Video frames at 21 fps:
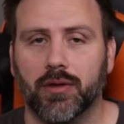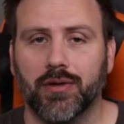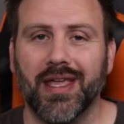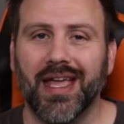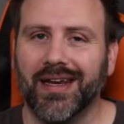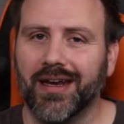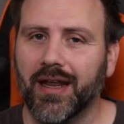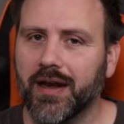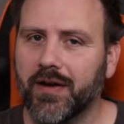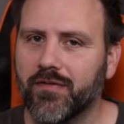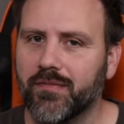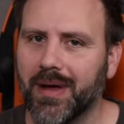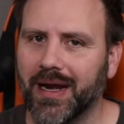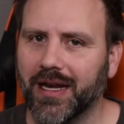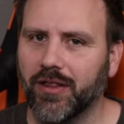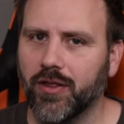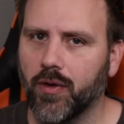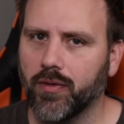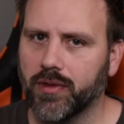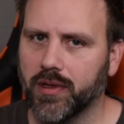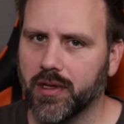yeah, not everybody
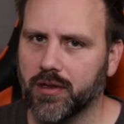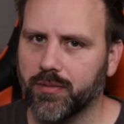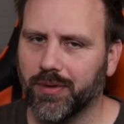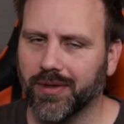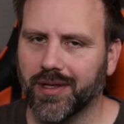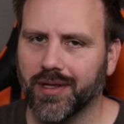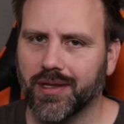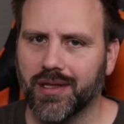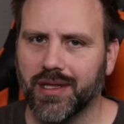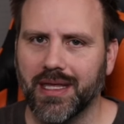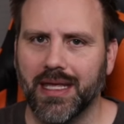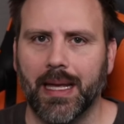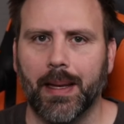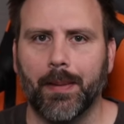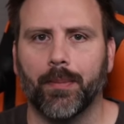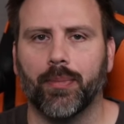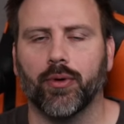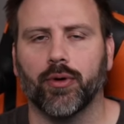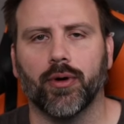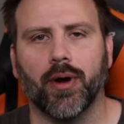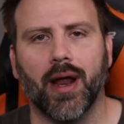knows this, but the Sea
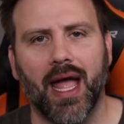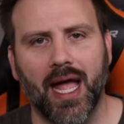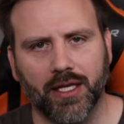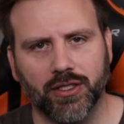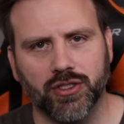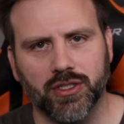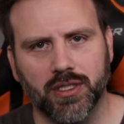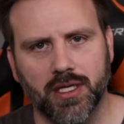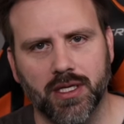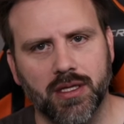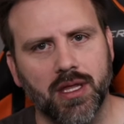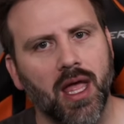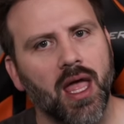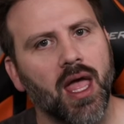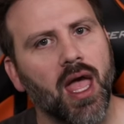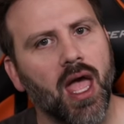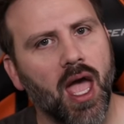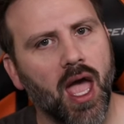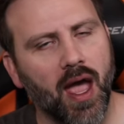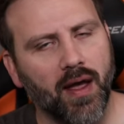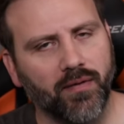Emperor hatchlings,
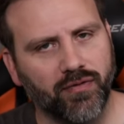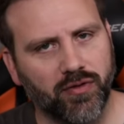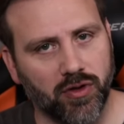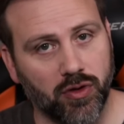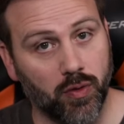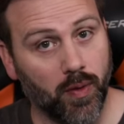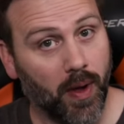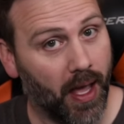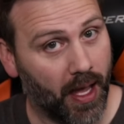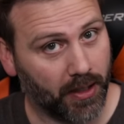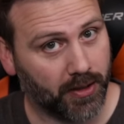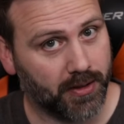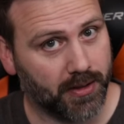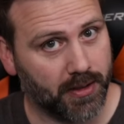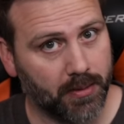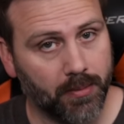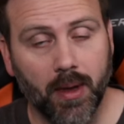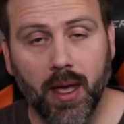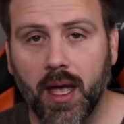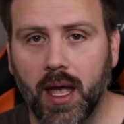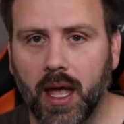after you hatch
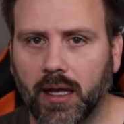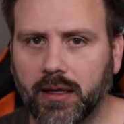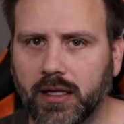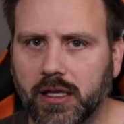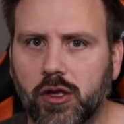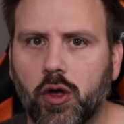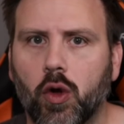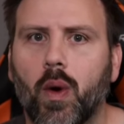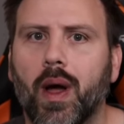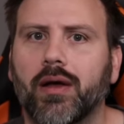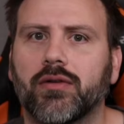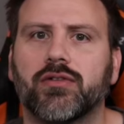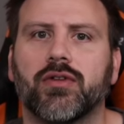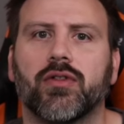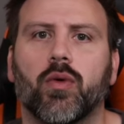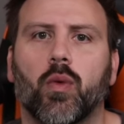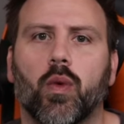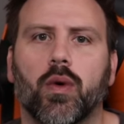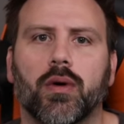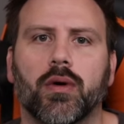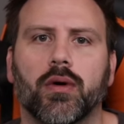them and they go out into the
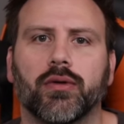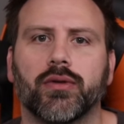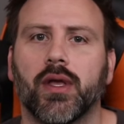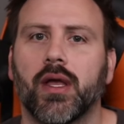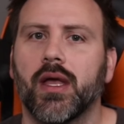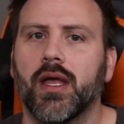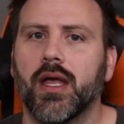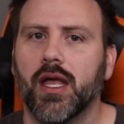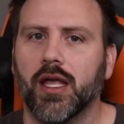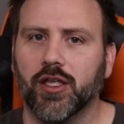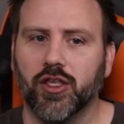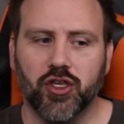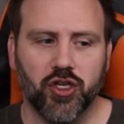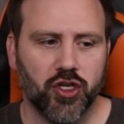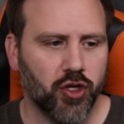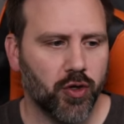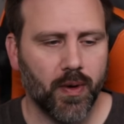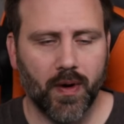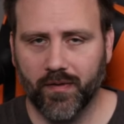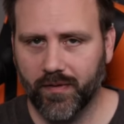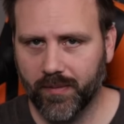world and
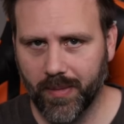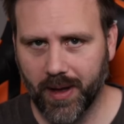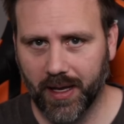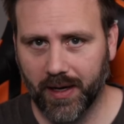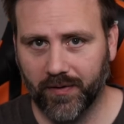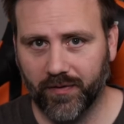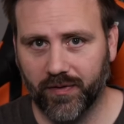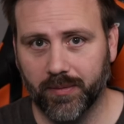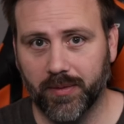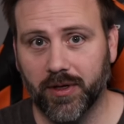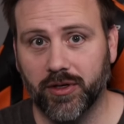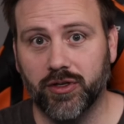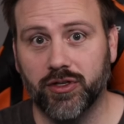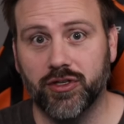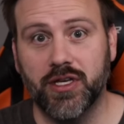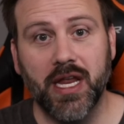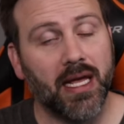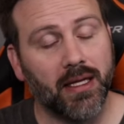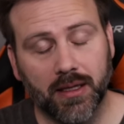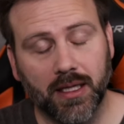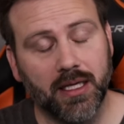cure everybody from the
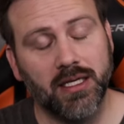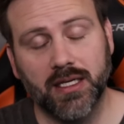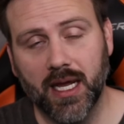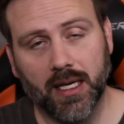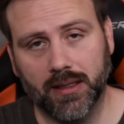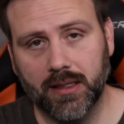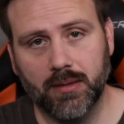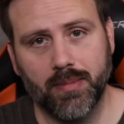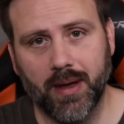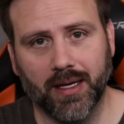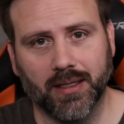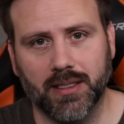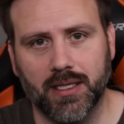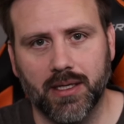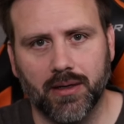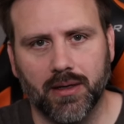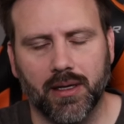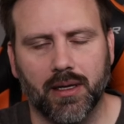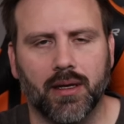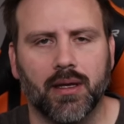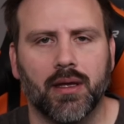deadly
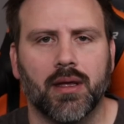bacteria,